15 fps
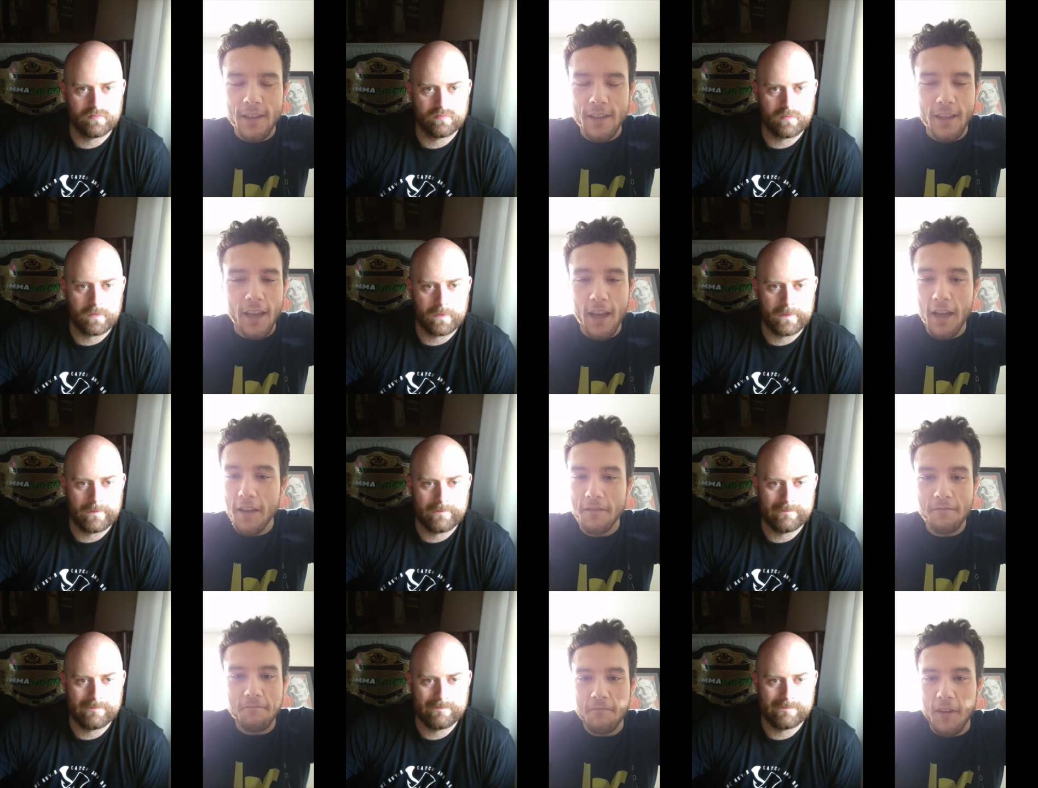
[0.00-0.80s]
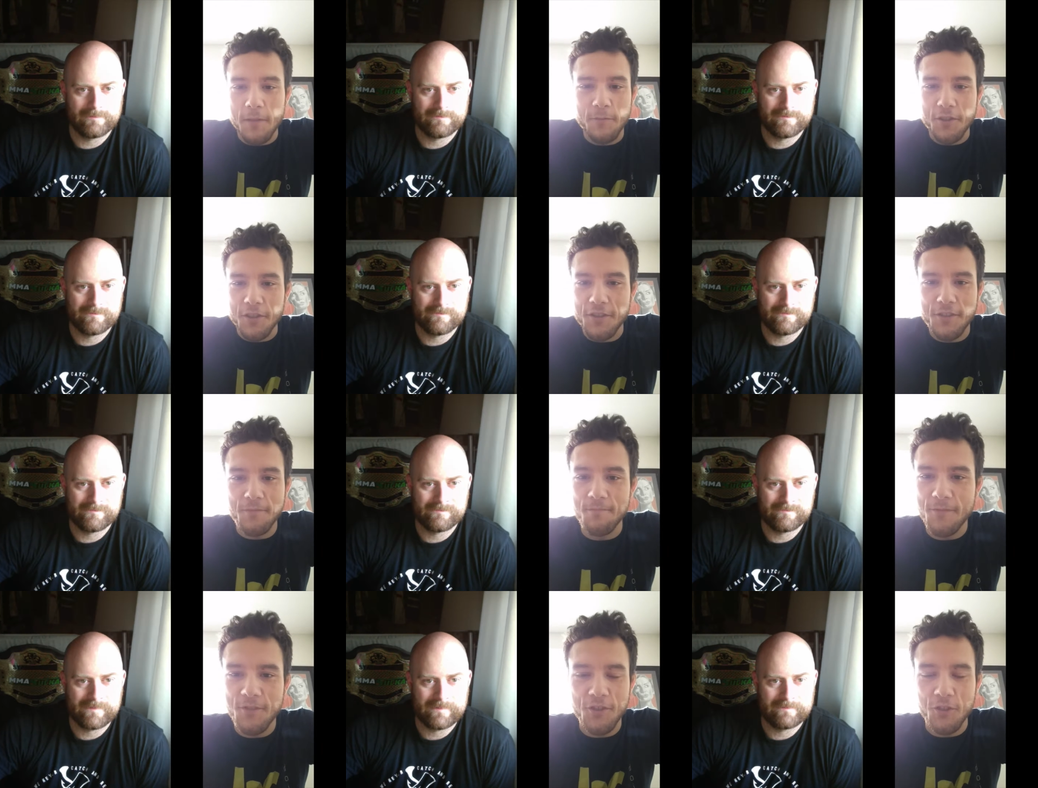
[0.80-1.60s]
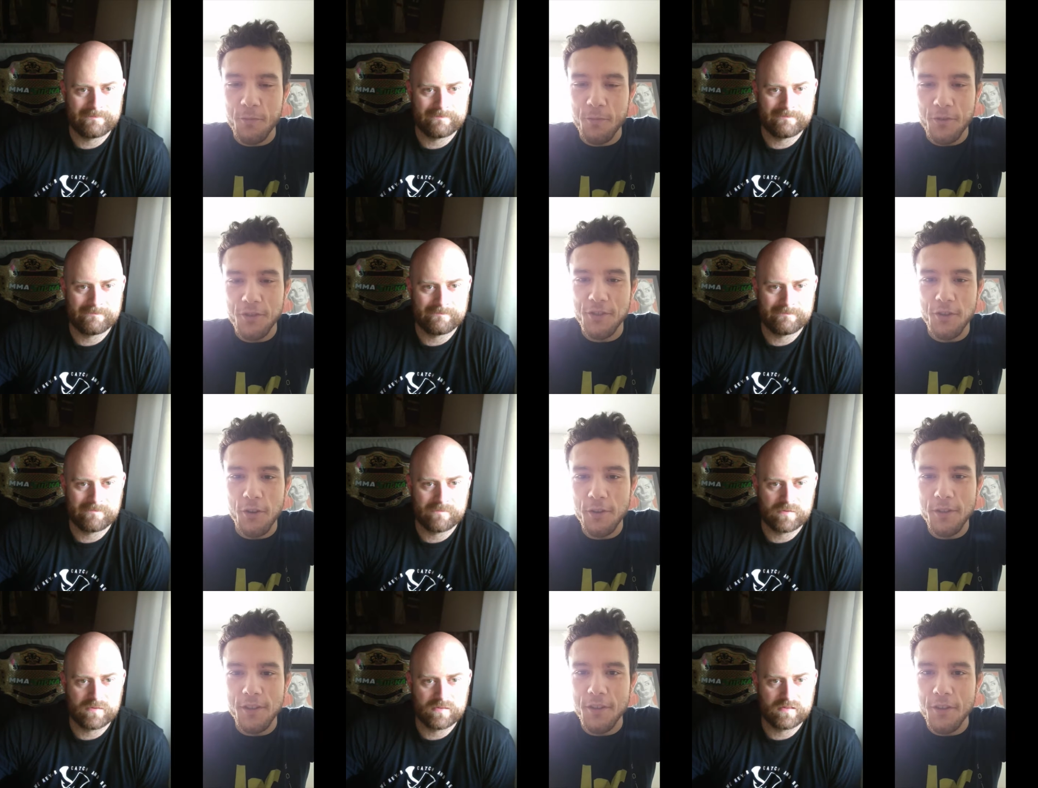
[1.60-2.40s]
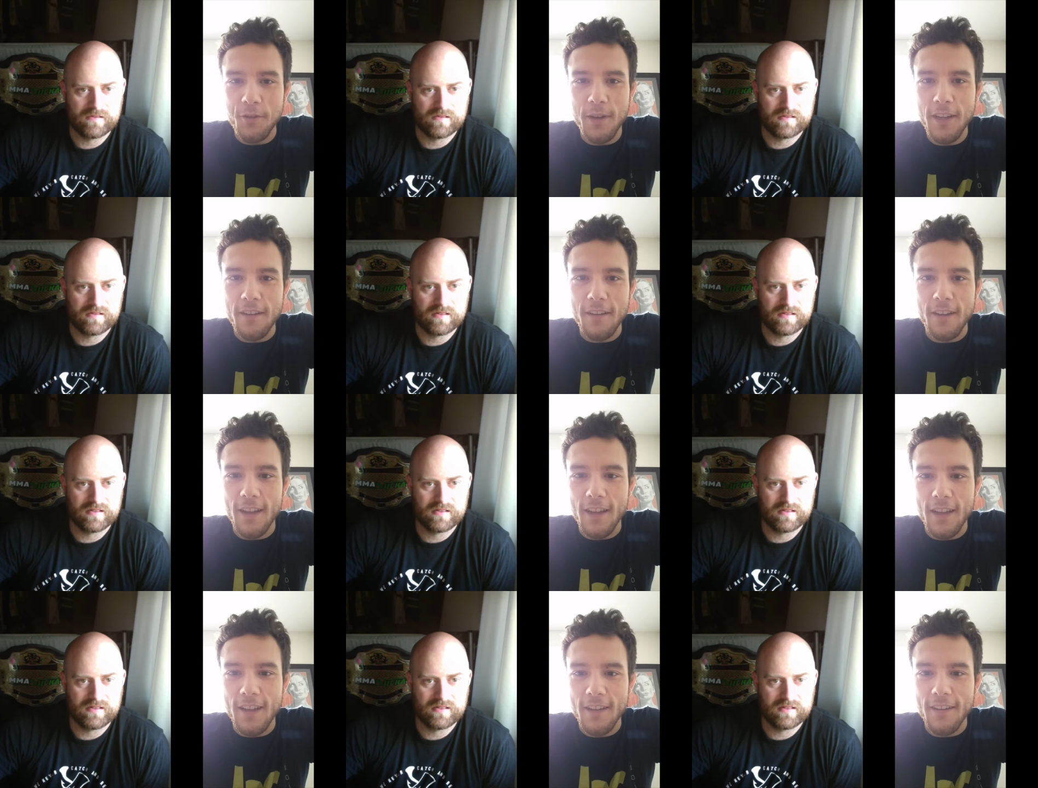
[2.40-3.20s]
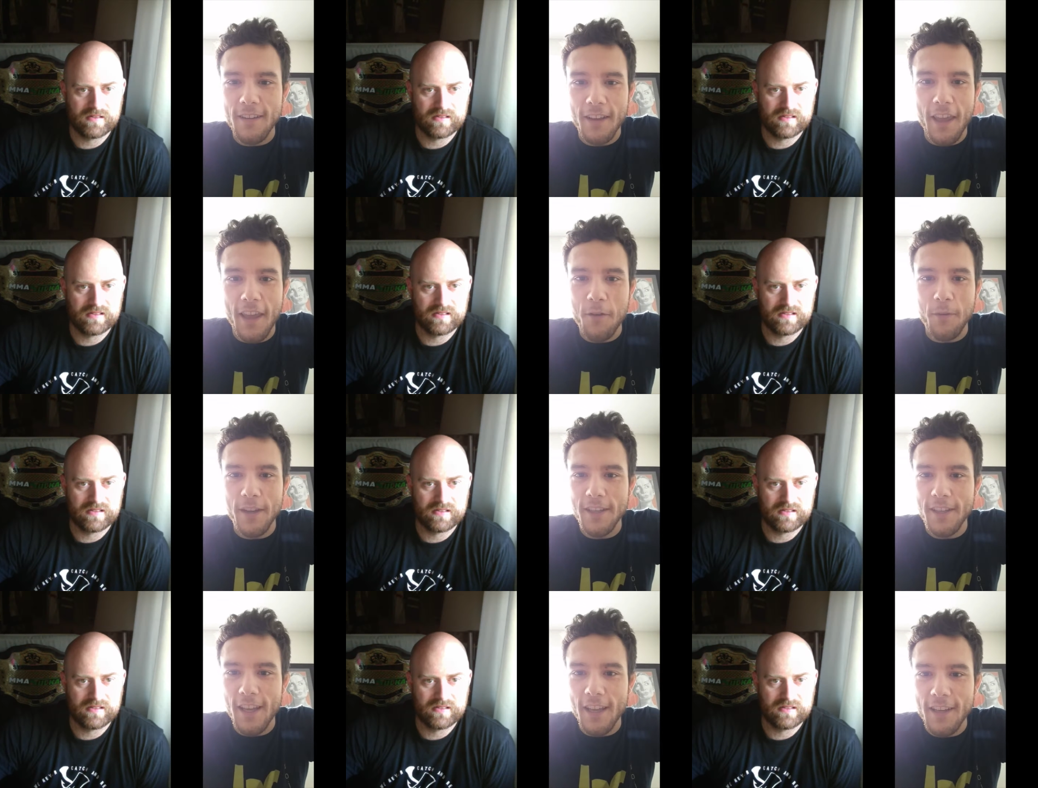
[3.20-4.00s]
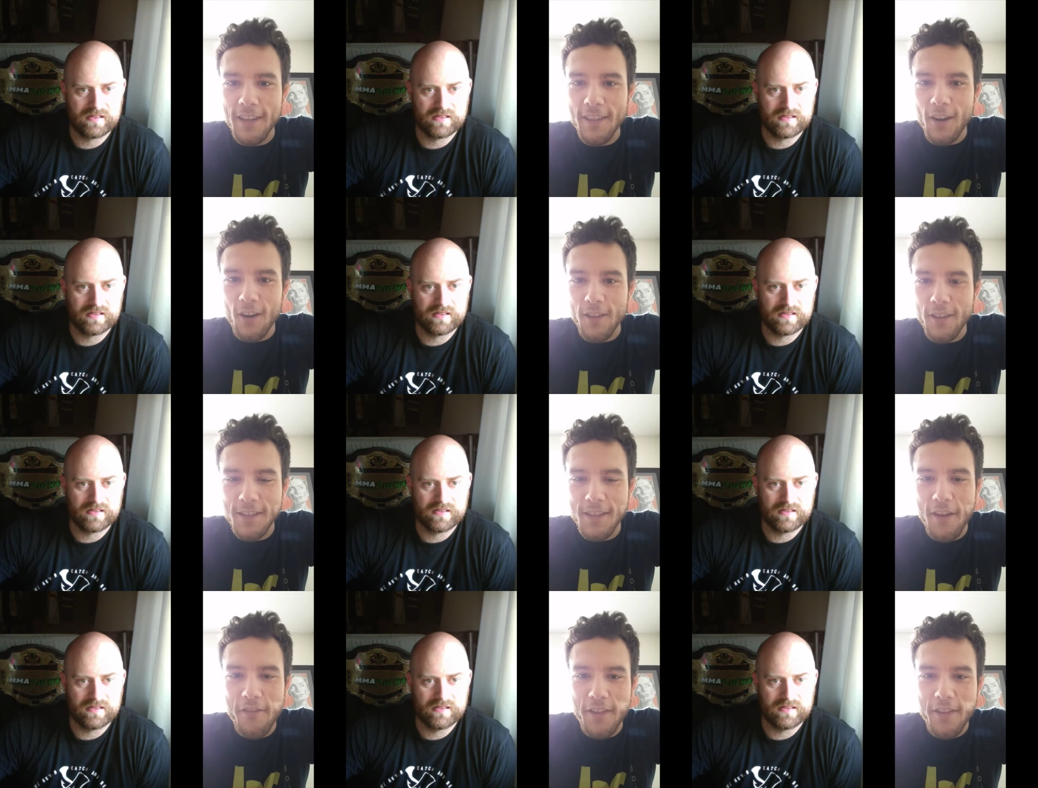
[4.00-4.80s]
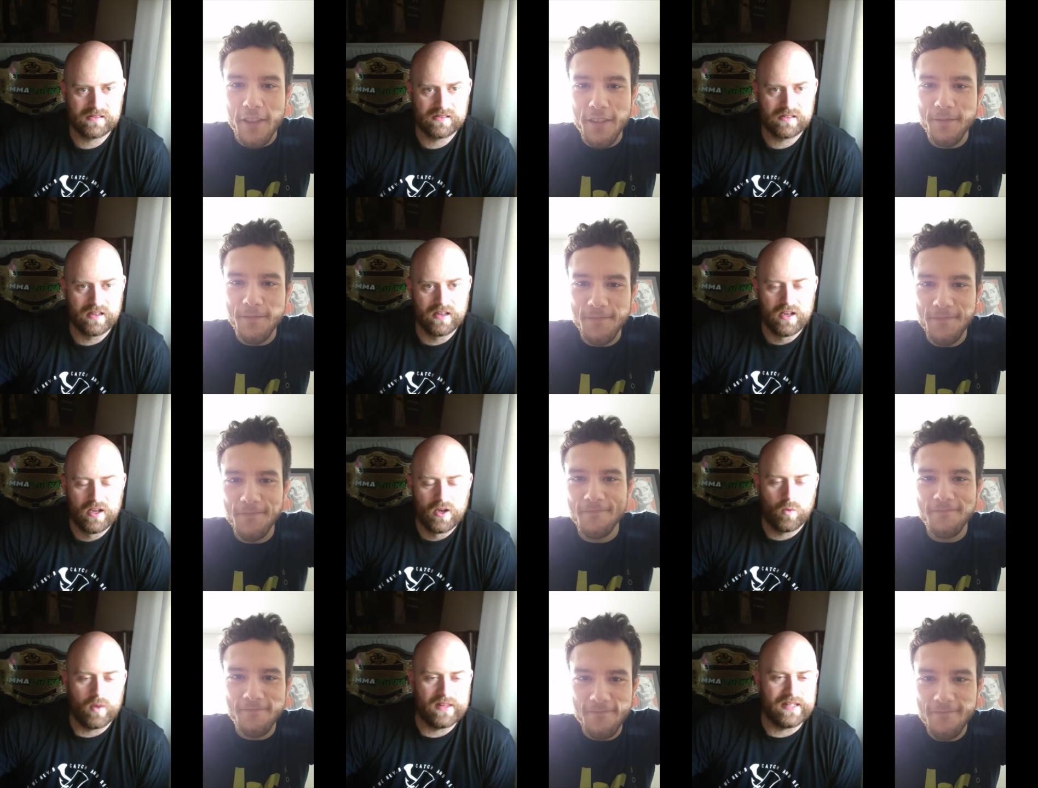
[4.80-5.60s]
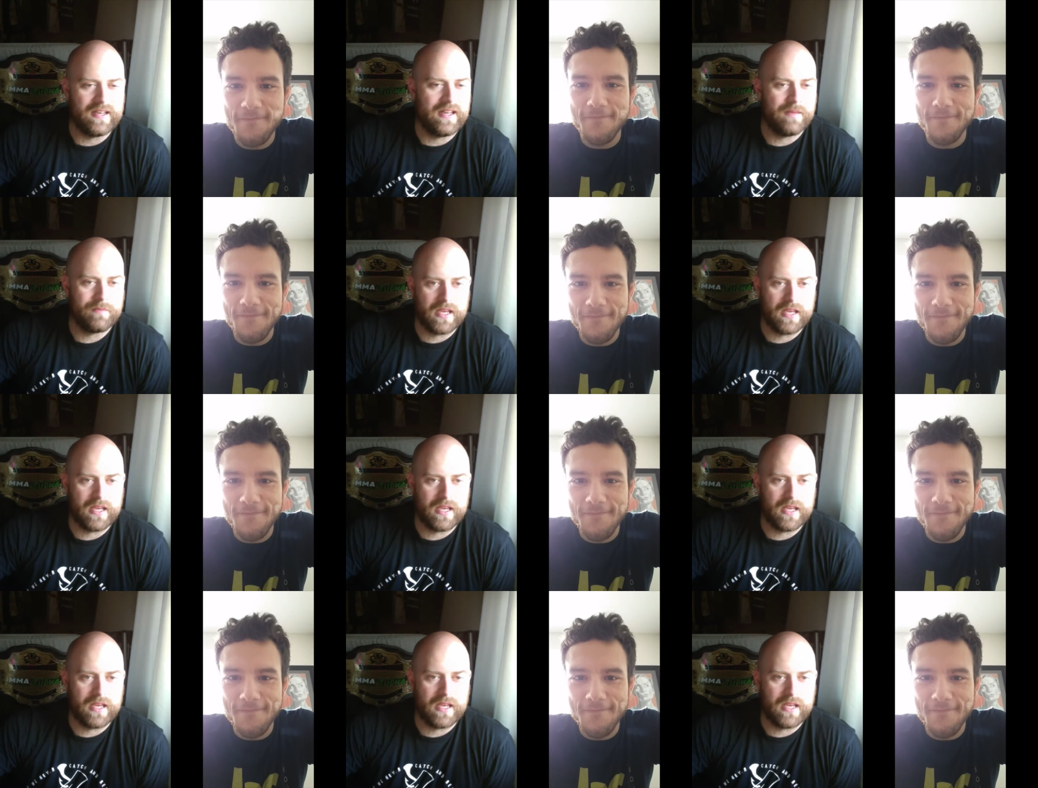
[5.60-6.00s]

Speaker 1: yeah, I'm just super stoked to do it, and I can't wait to get in there on the seventh.
Speaker 2: When the name